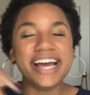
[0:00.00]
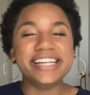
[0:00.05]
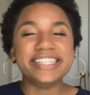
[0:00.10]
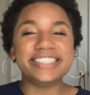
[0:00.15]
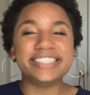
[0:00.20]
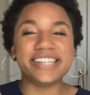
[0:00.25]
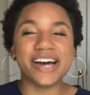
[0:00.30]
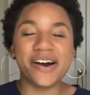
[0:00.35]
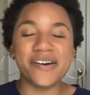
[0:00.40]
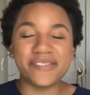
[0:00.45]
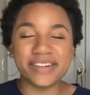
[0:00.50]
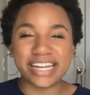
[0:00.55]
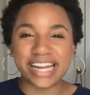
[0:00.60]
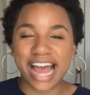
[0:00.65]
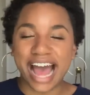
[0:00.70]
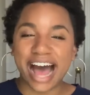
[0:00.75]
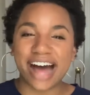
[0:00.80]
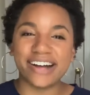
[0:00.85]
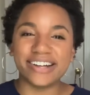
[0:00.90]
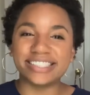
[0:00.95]
So many
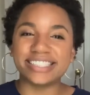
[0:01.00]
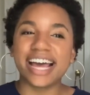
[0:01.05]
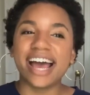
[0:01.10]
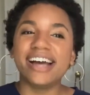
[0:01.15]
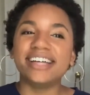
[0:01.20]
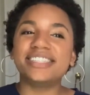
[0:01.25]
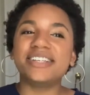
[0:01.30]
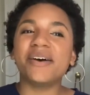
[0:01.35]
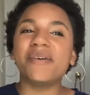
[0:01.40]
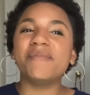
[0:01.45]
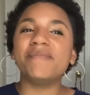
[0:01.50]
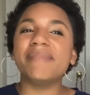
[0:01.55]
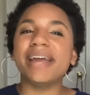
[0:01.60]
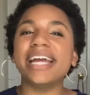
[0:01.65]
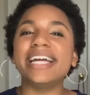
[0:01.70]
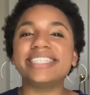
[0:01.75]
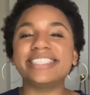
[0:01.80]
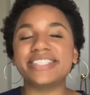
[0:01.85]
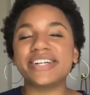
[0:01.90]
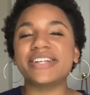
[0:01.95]
L's. So
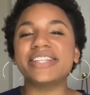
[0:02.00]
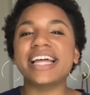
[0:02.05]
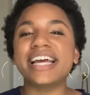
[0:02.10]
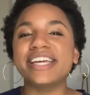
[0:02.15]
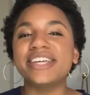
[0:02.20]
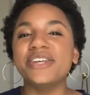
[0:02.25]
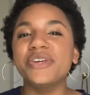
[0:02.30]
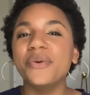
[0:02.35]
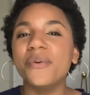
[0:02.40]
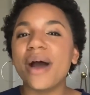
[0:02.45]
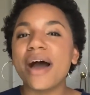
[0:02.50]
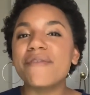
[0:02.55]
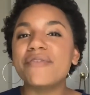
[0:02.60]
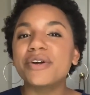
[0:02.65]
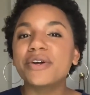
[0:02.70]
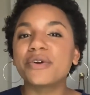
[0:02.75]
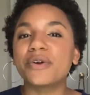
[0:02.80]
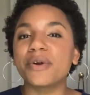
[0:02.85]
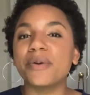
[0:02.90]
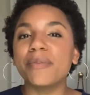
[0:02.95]
make sure that you have
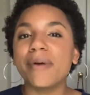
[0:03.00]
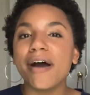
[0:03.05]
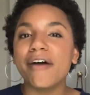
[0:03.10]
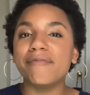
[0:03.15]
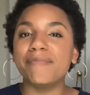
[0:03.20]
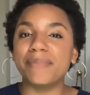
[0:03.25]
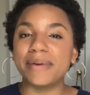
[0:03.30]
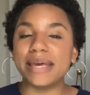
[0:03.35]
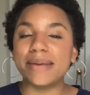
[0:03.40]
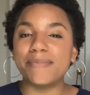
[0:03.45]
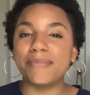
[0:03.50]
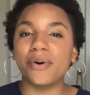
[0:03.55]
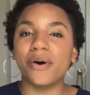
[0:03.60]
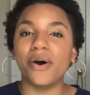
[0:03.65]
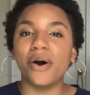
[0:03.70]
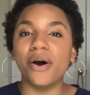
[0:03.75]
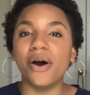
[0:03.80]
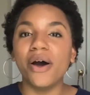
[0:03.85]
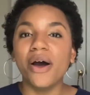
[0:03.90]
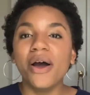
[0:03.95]
a group of
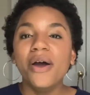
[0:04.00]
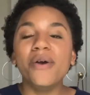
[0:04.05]
people